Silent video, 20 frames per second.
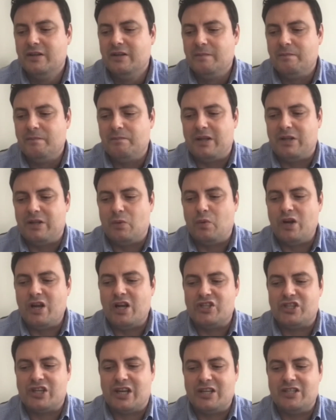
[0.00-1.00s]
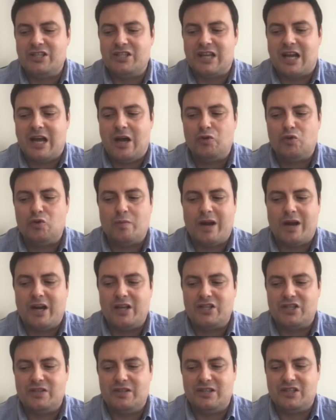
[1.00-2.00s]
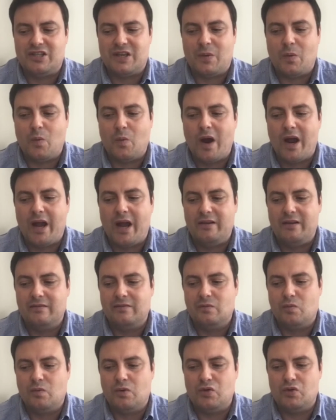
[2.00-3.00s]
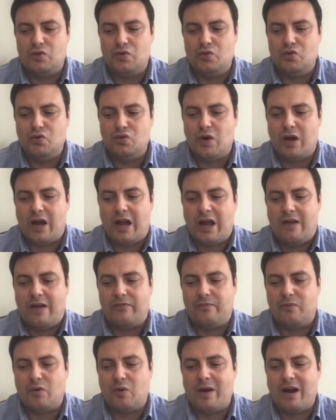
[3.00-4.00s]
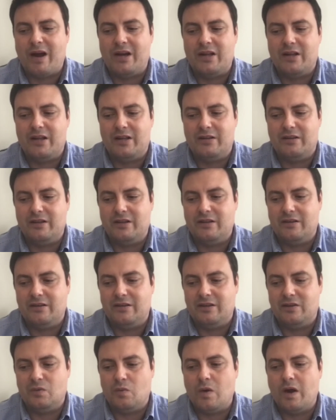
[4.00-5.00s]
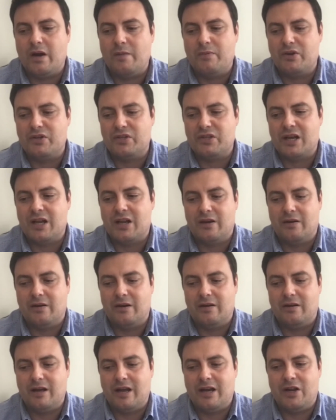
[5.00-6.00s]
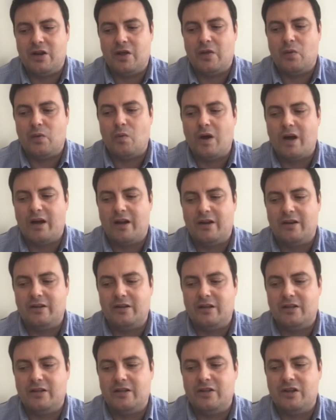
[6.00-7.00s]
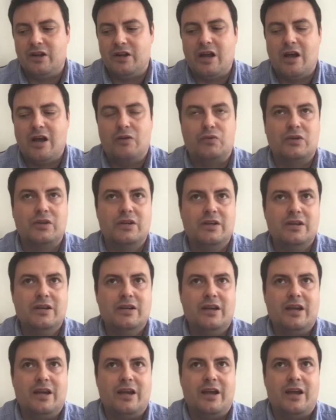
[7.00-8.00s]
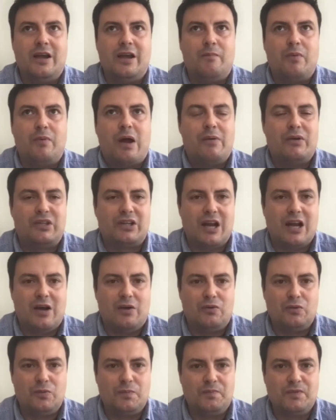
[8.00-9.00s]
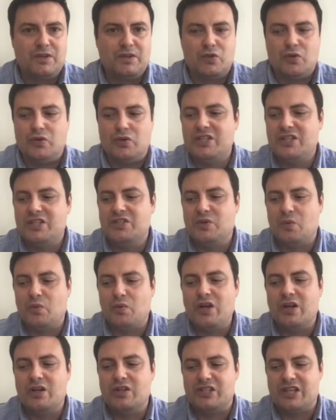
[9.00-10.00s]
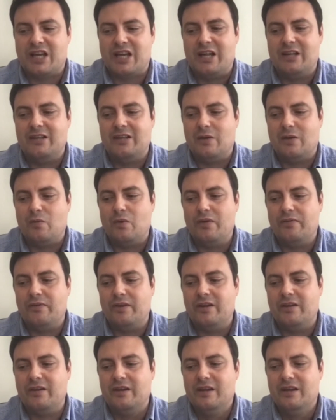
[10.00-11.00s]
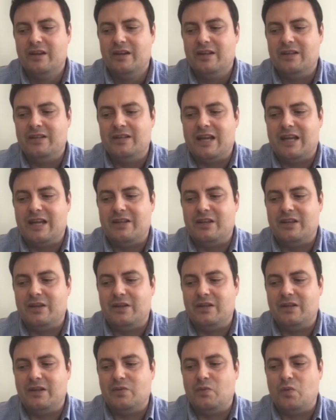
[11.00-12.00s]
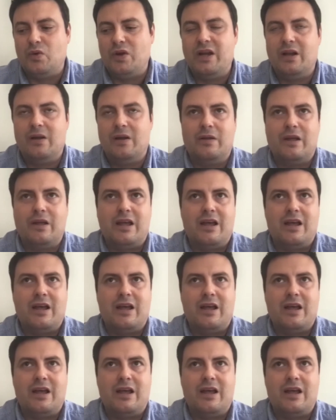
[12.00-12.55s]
But the real challenge is how to manage in the same way what you have provided in one hyperscaler and another one and the cloud, private cloud. So this is the real challenge, and we think that the real